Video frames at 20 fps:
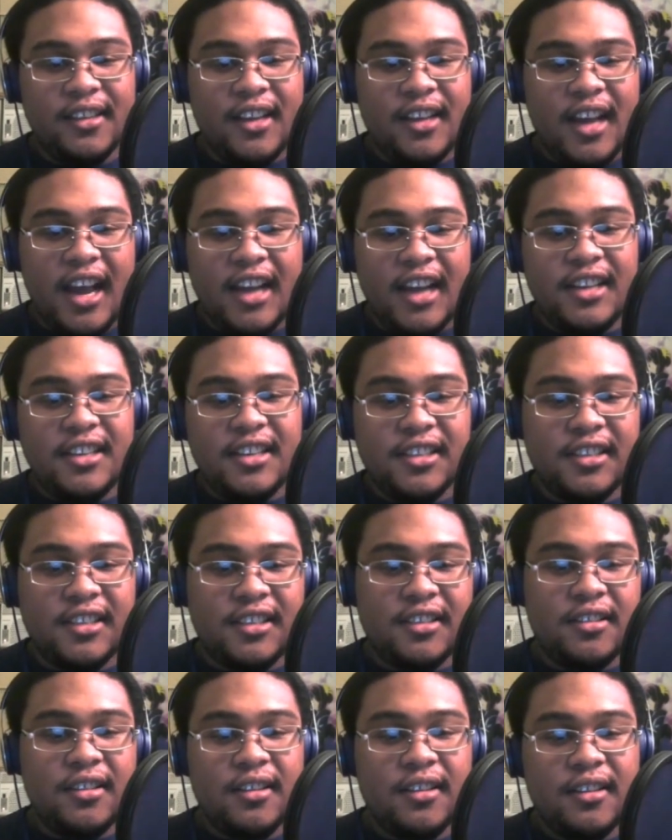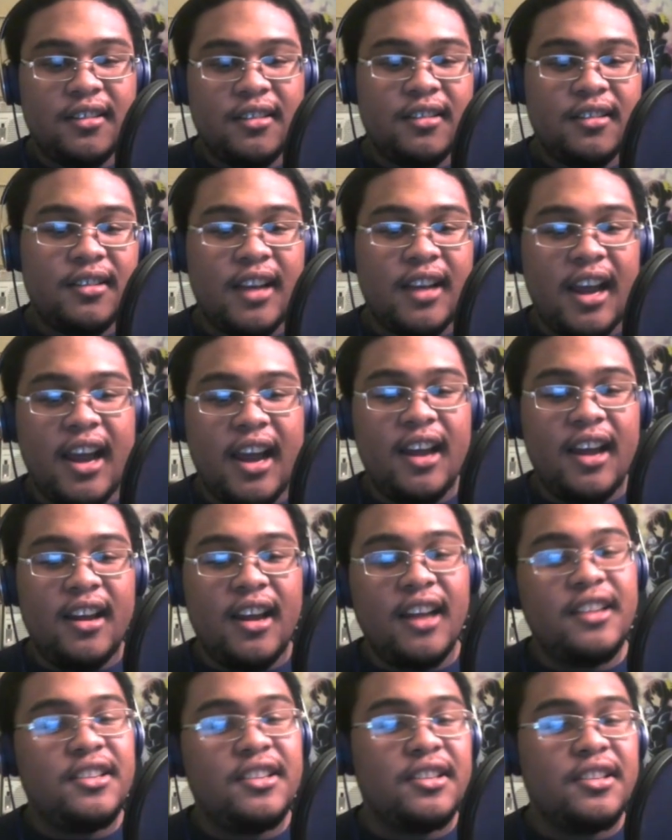I
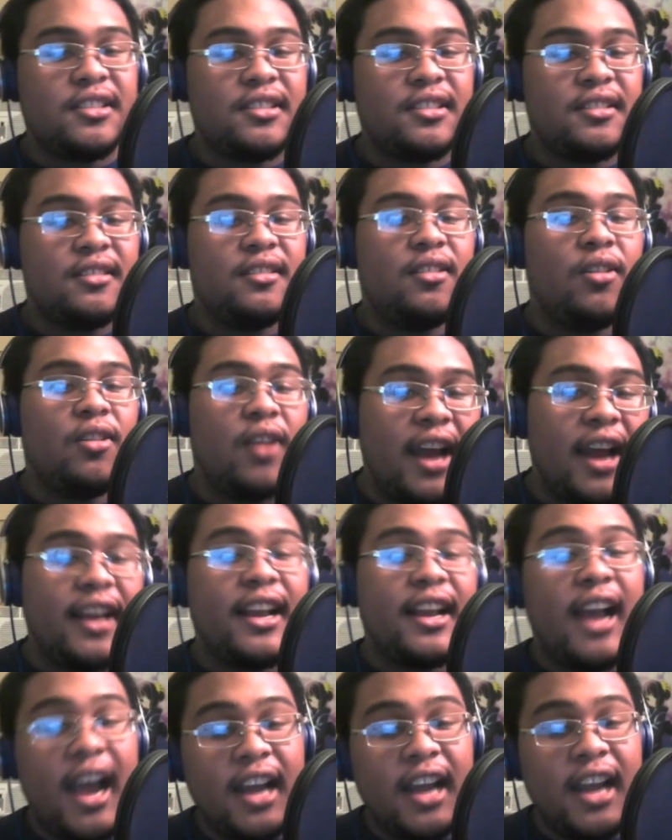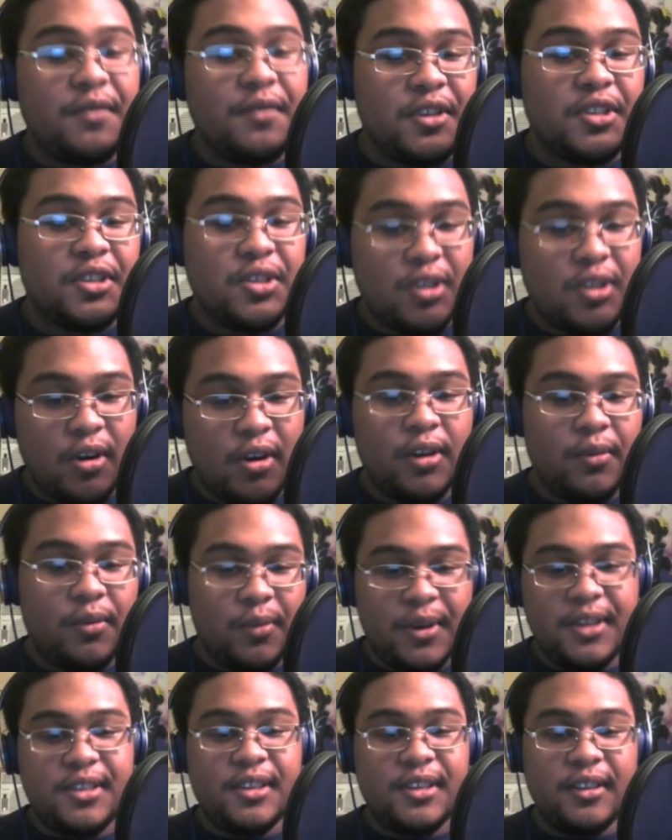kind of just started
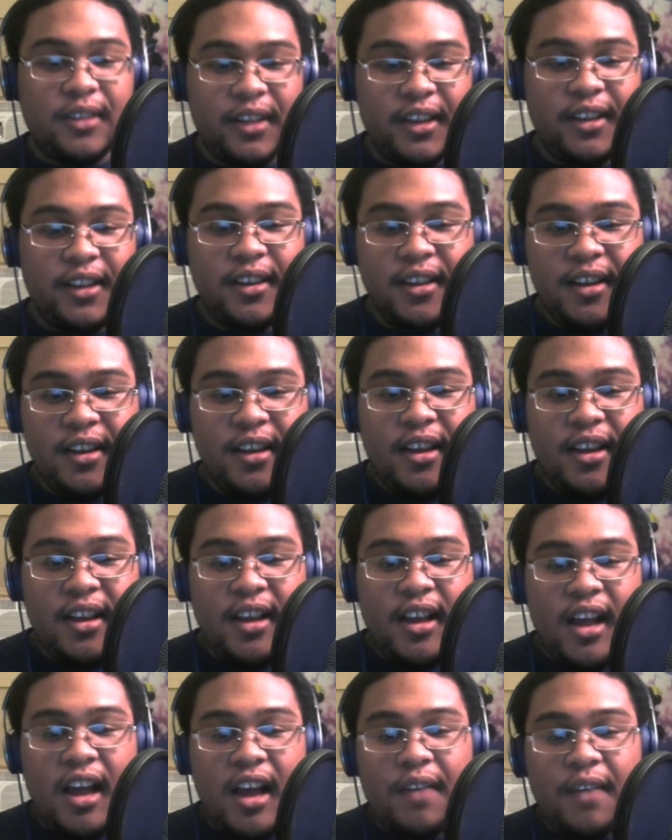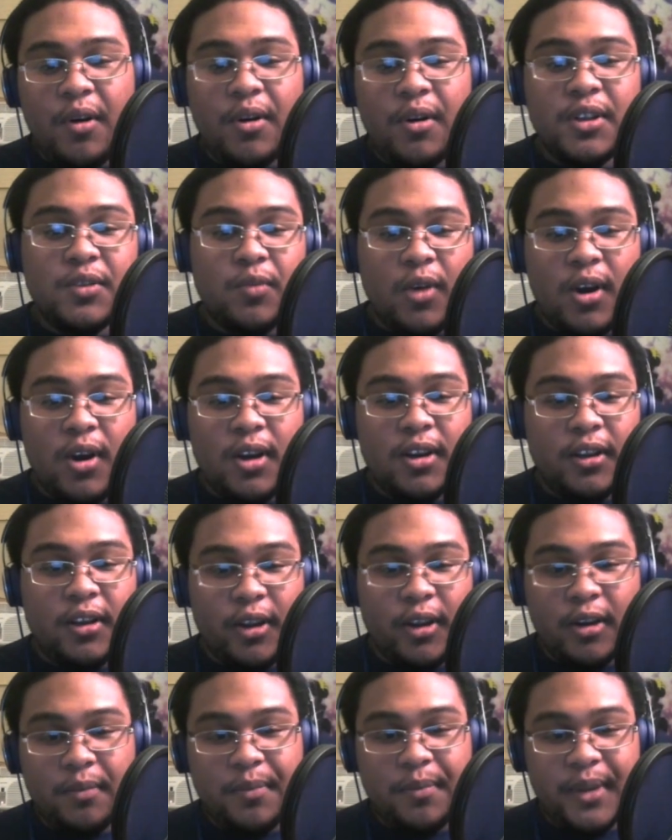recently. I've always wanted to
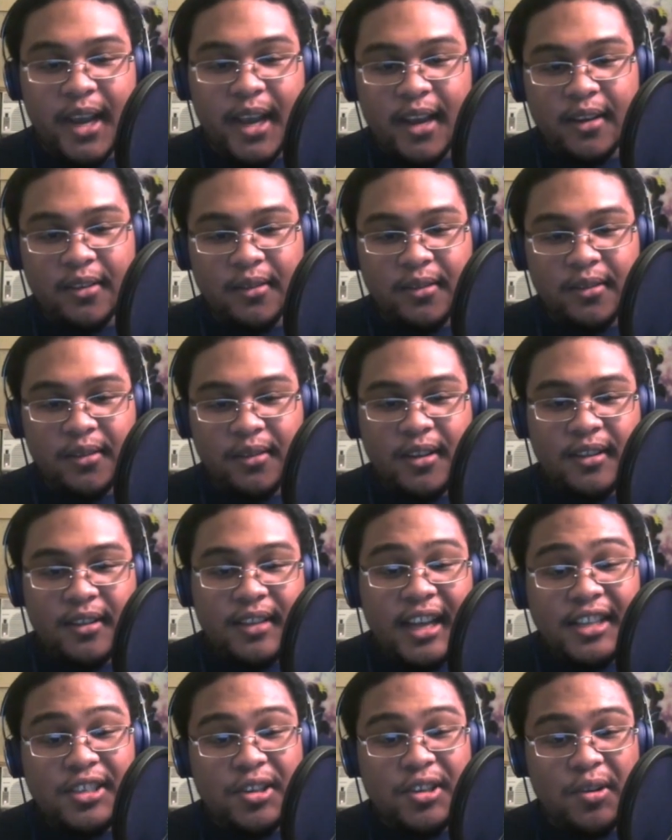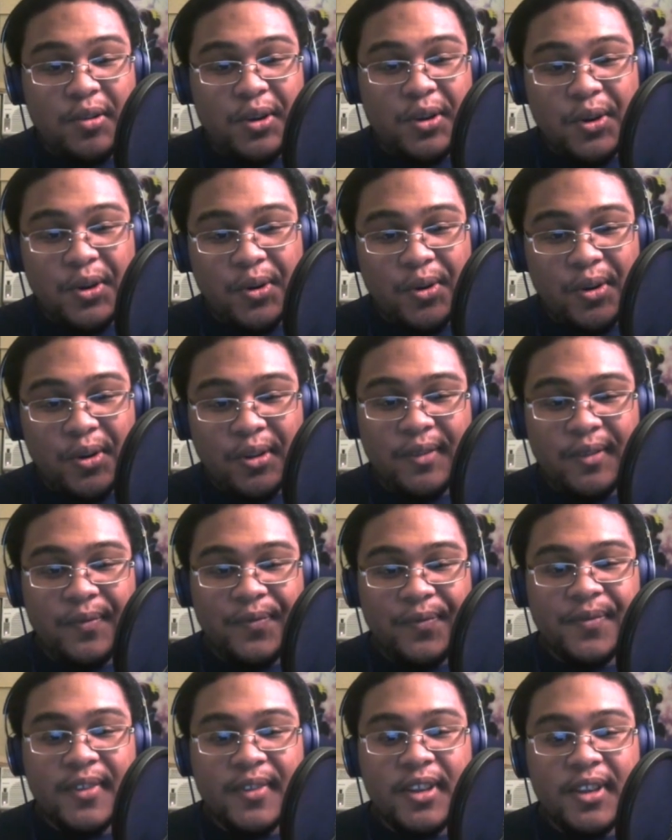learn piano. That's so cool.
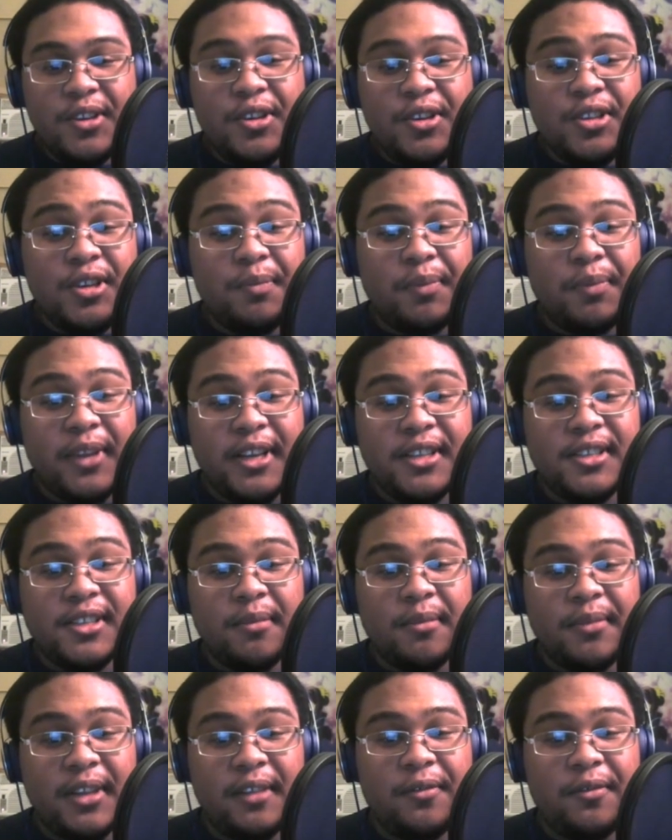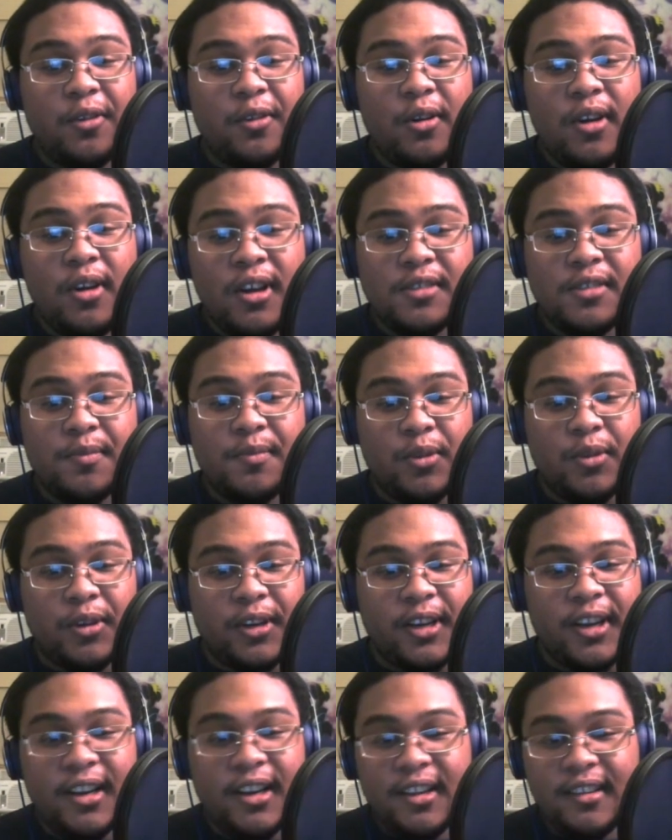You should play something for us,
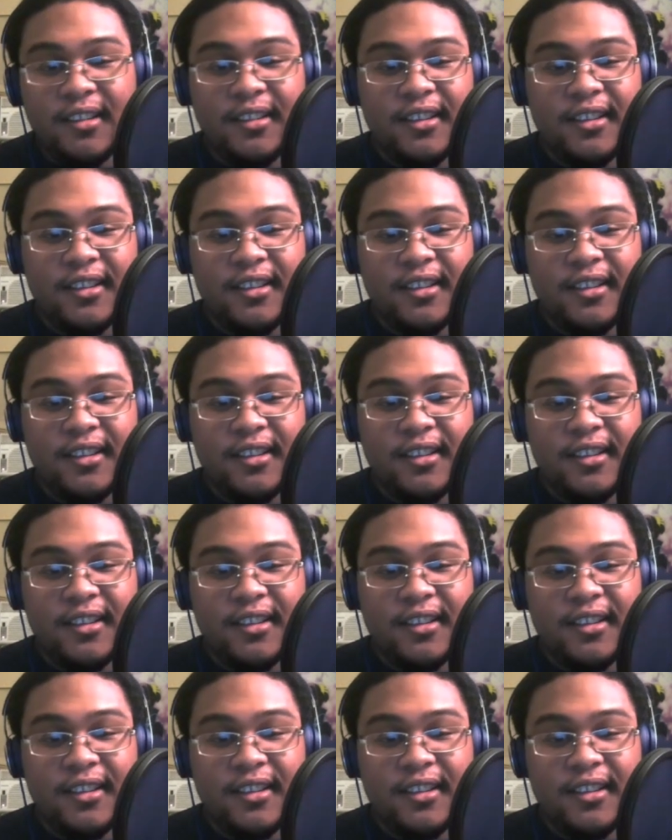Monika.